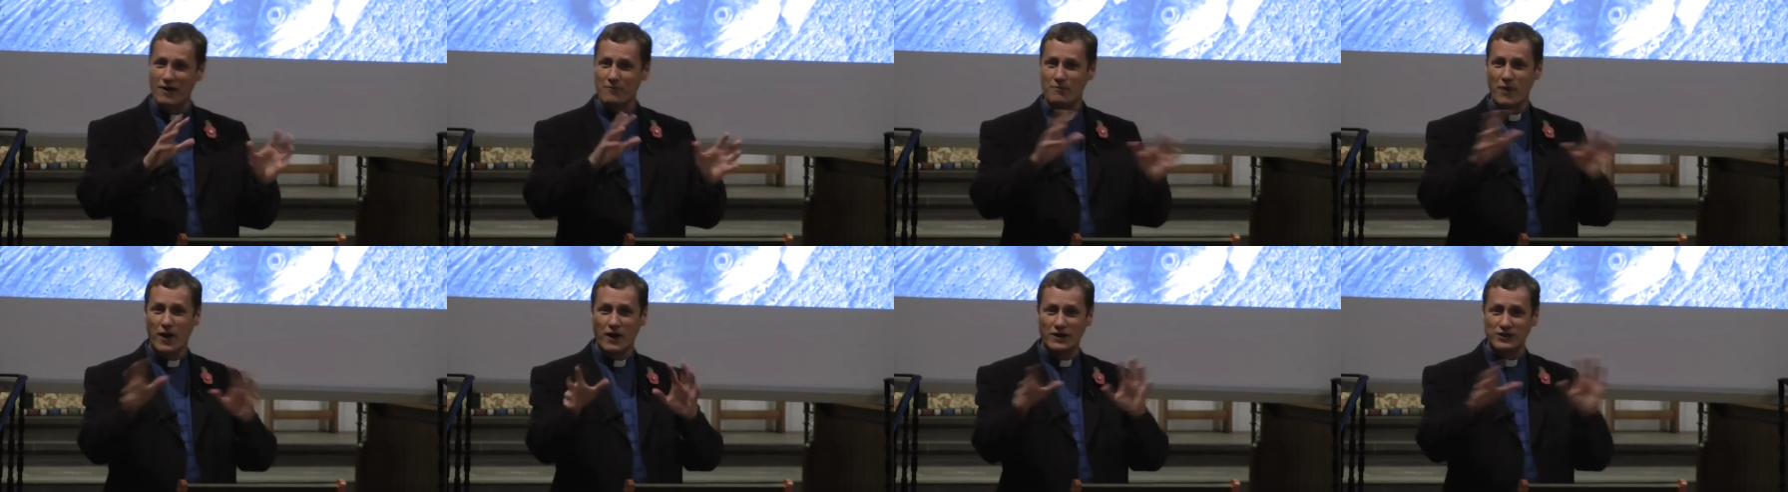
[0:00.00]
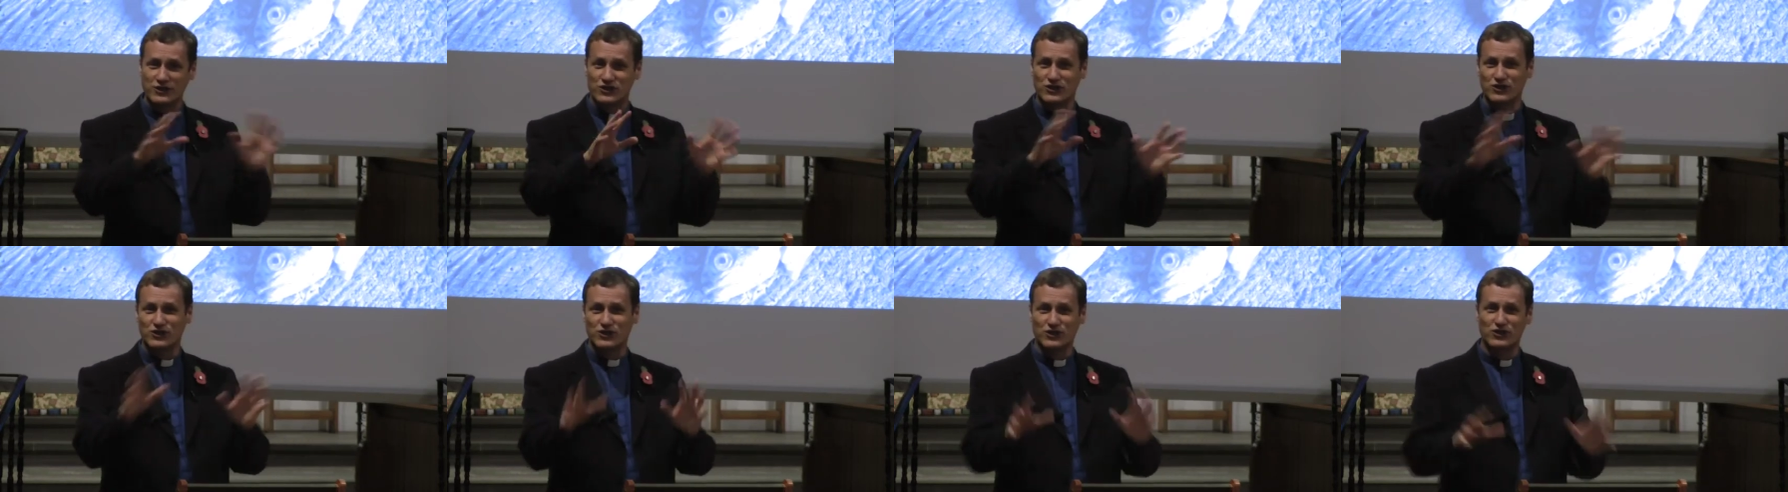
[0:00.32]

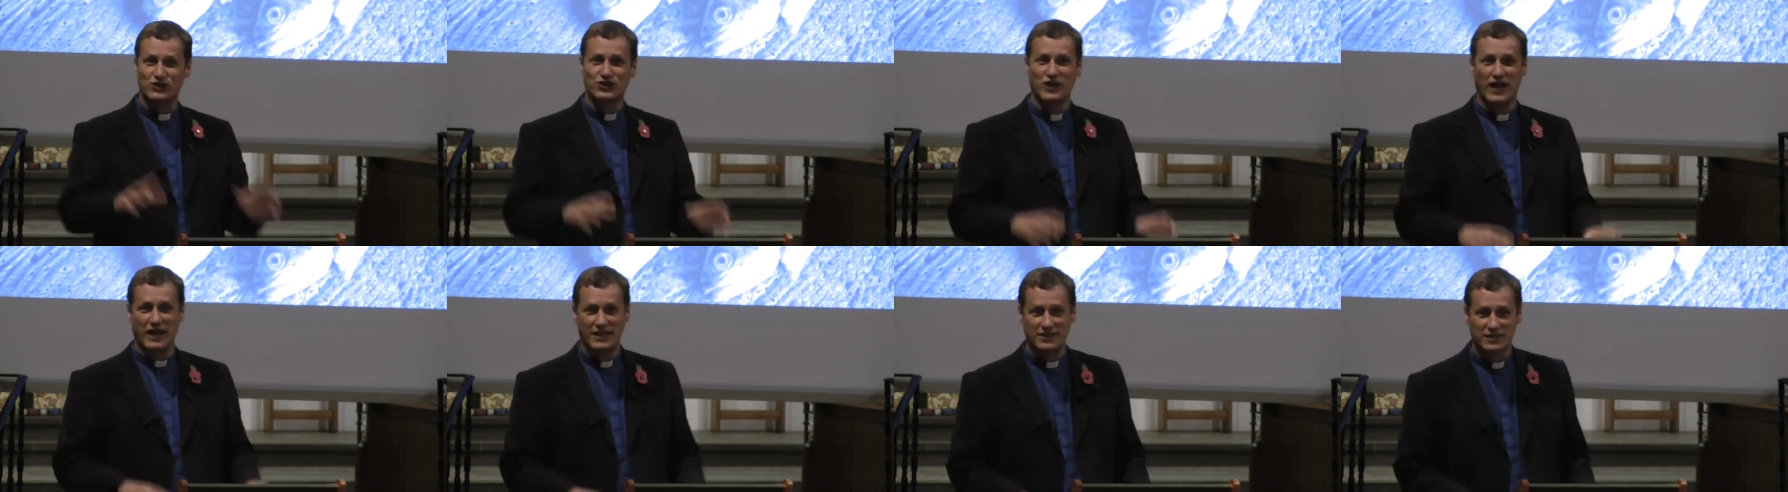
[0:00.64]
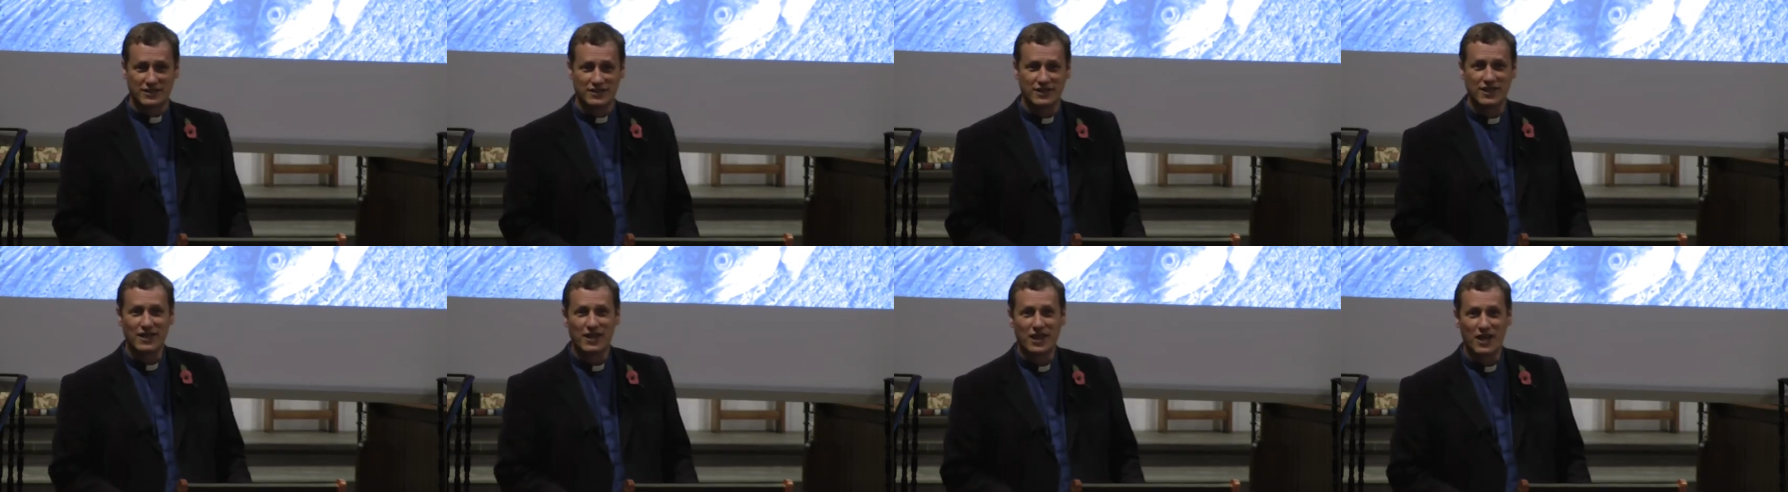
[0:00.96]
buzz, just to
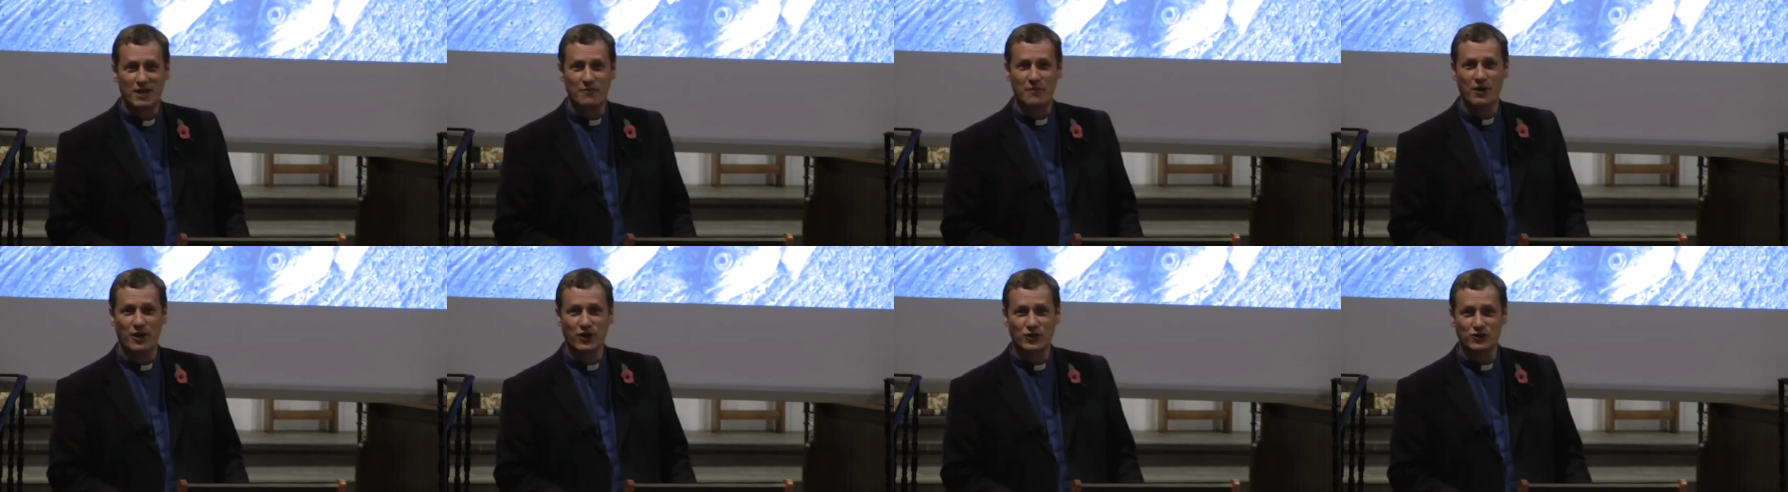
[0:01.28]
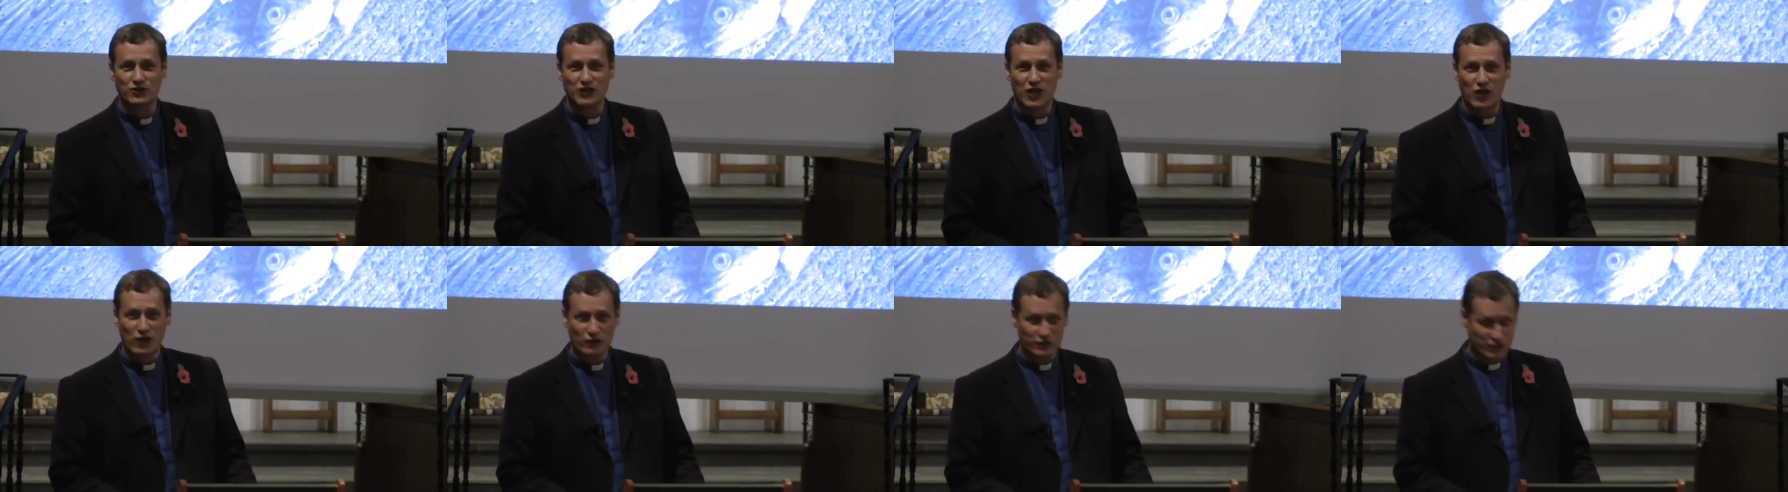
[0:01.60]
chat among
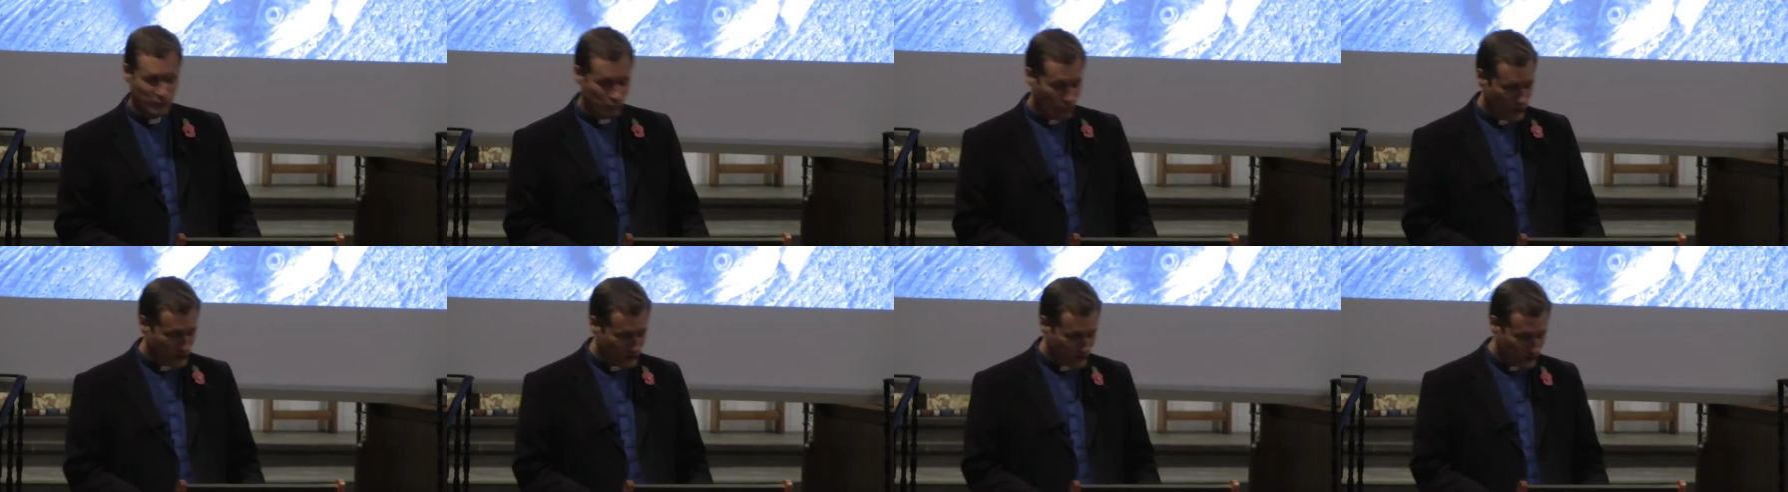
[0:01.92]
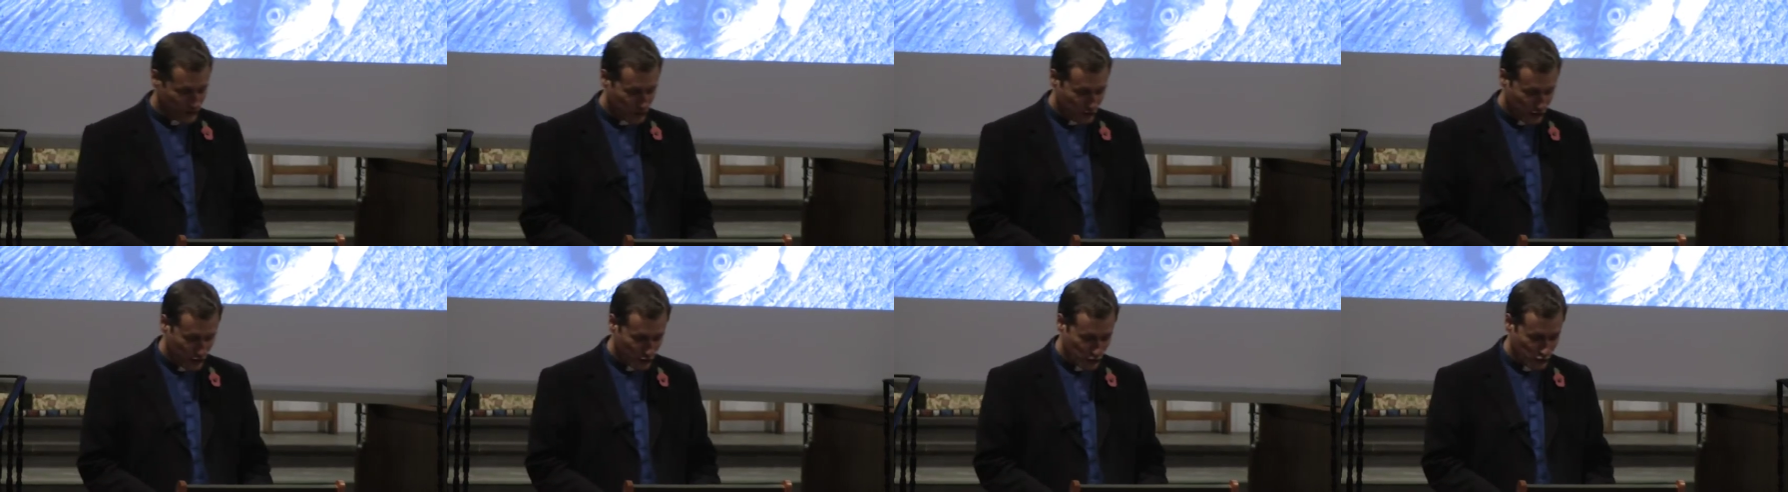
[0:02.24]
yourselves in ones
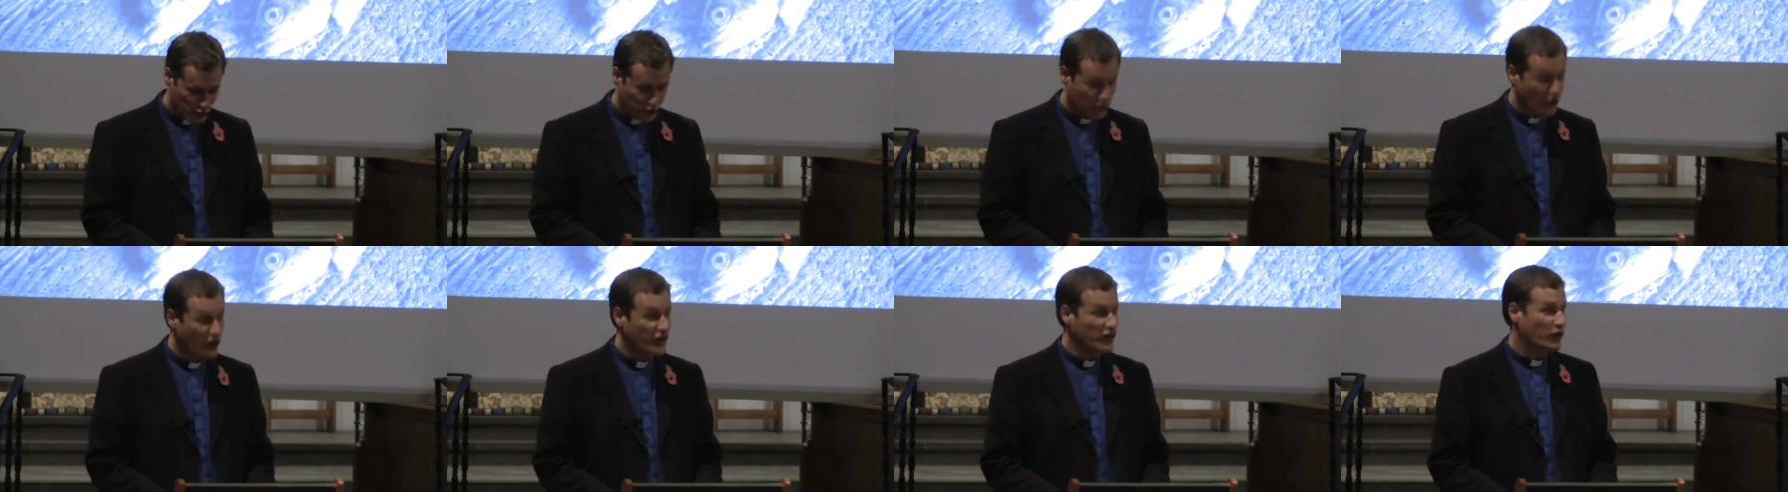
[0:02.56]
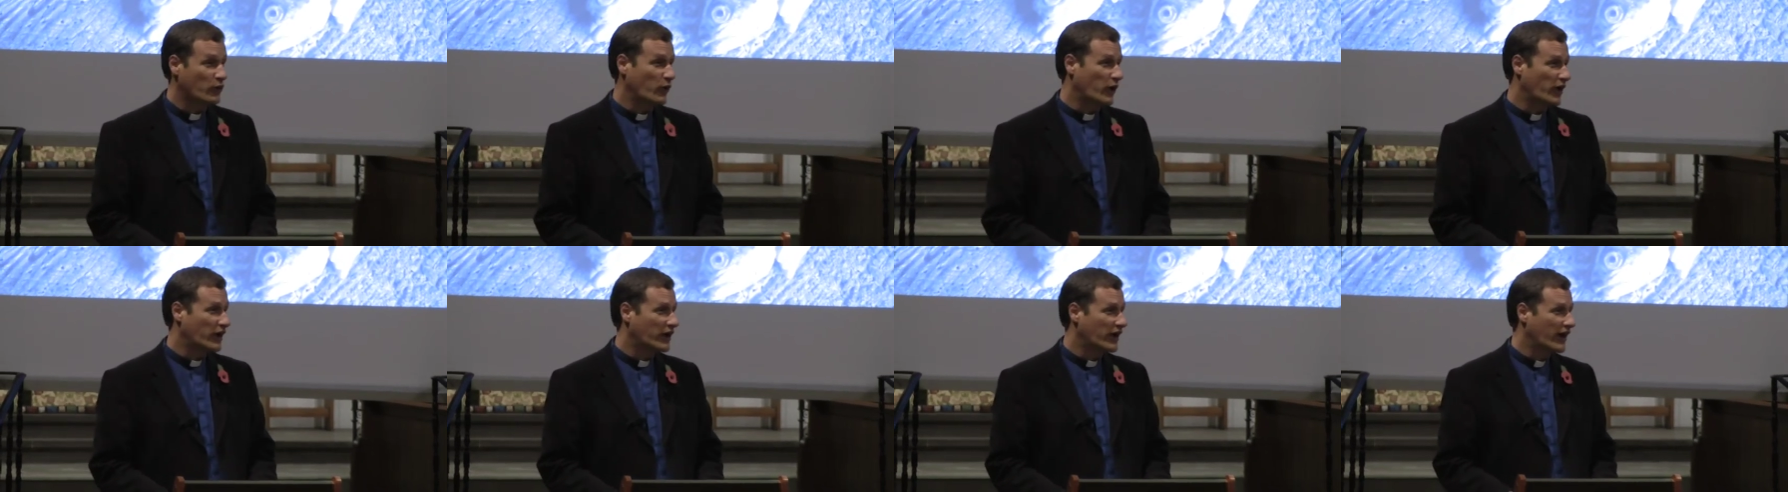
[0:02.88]
and twos very
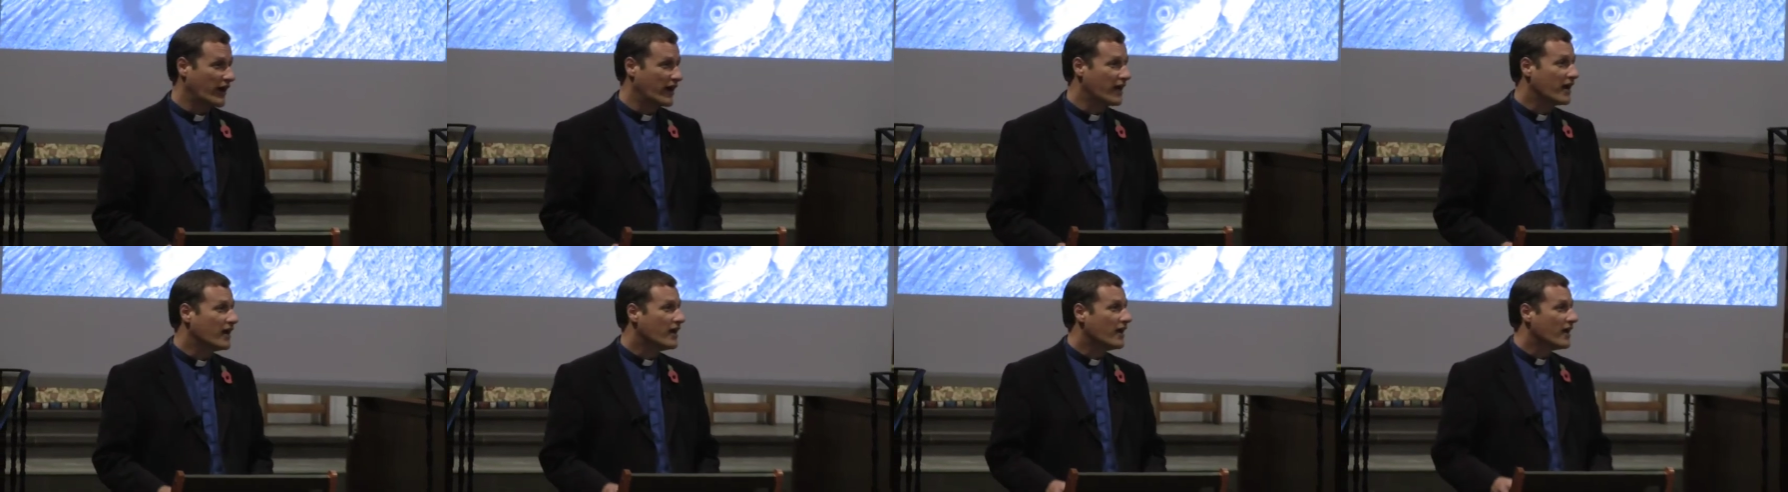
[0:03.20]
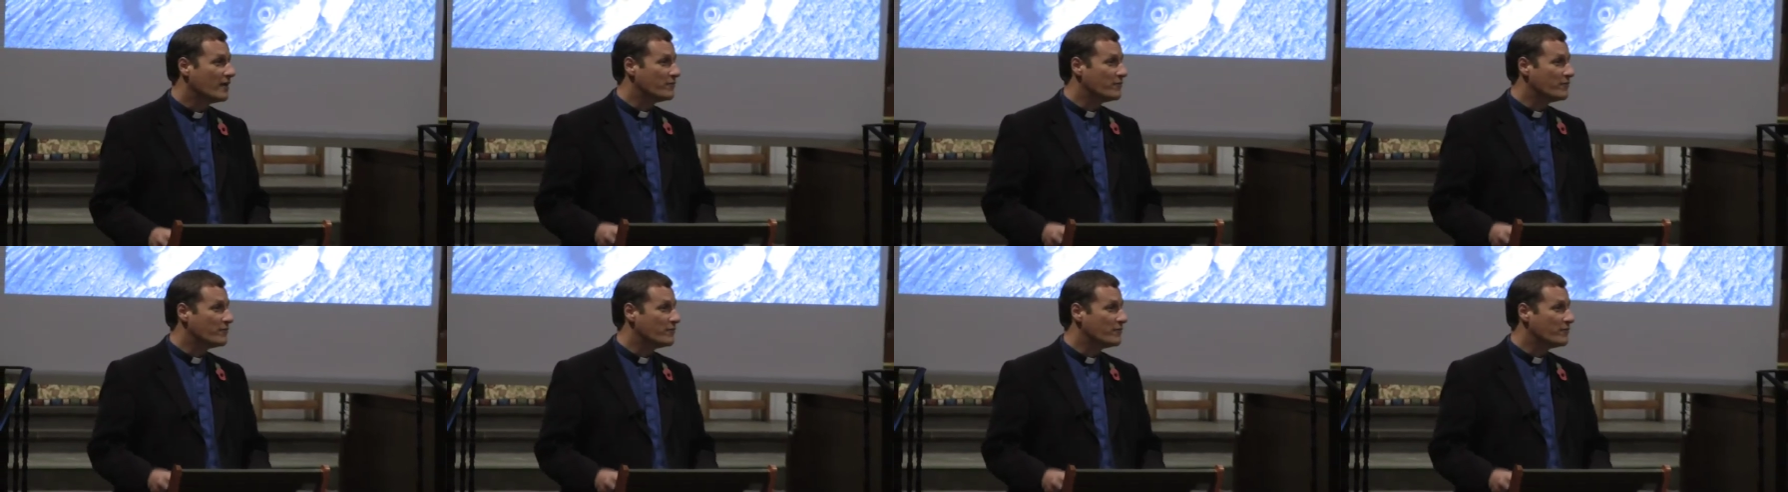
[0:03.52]
quickly